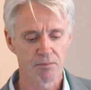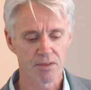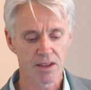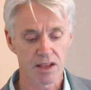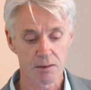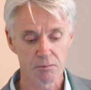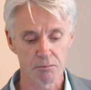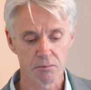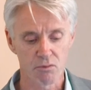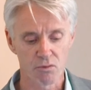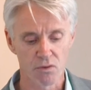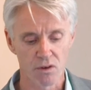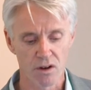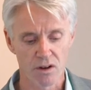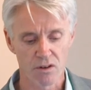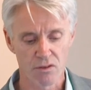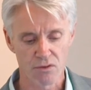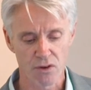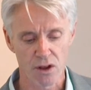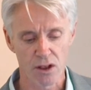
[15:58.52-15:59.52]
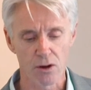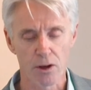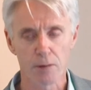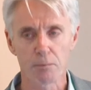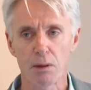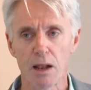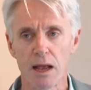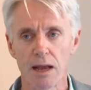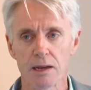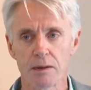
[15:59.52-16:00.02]
in following
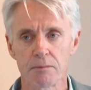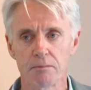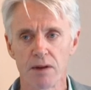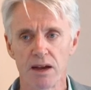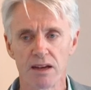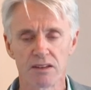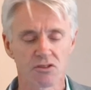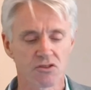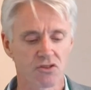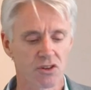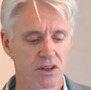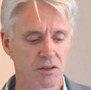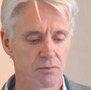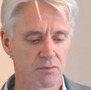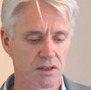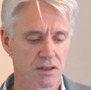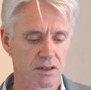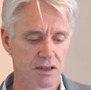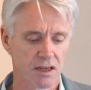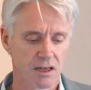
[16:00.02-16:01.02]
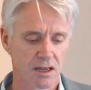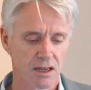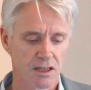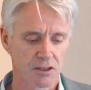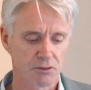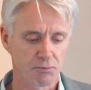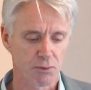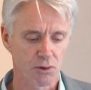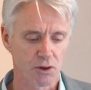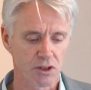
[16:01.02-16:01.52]
platinum-based treatment
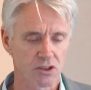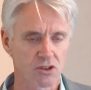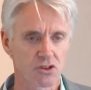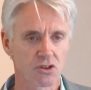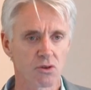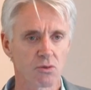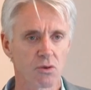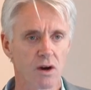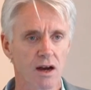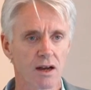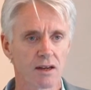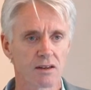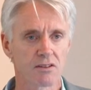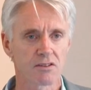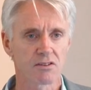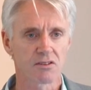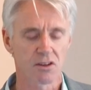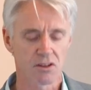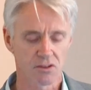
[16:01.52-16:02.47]
is 0.21. So